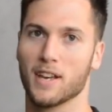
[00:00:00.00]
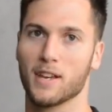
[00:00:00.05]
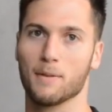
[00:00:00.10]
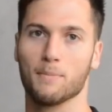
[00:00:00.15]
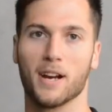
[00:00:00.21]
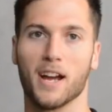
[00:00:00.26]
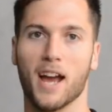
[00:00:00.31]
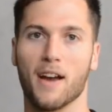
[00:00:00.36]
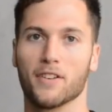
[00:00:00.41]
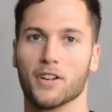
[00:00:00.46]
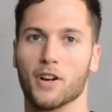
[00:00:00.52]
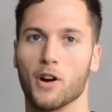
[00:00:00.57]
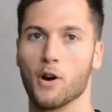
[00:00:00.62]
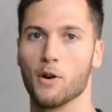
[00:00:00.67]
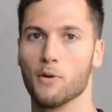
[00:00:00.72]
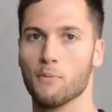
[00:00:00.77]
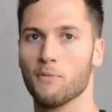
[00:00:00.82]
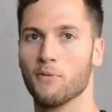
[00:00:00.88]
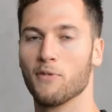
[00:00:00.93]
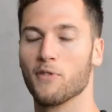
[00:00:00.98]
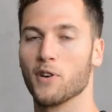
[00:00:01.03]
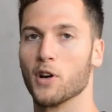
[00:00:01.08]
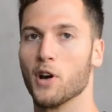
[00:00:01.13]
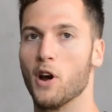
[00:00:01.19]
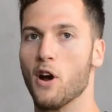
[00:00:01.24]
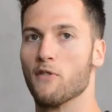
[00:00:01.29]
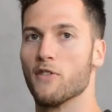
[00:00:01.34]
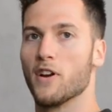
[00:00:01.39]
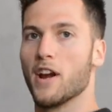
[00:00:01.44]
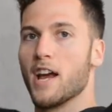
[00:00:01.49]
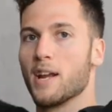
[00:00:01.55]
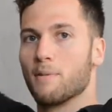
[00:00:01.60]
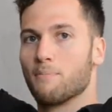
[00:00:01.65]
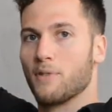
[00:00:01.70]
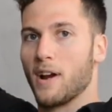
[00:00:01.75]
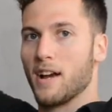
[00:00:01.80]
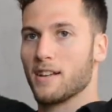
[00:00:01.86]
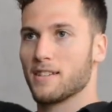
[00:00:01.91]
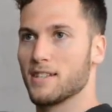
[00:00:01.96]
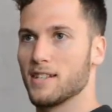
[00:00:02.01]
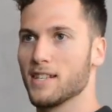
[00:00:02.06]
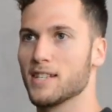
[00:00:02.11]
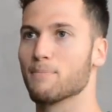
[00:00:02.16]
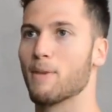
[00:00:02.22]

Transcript: you might have at home for overhead presses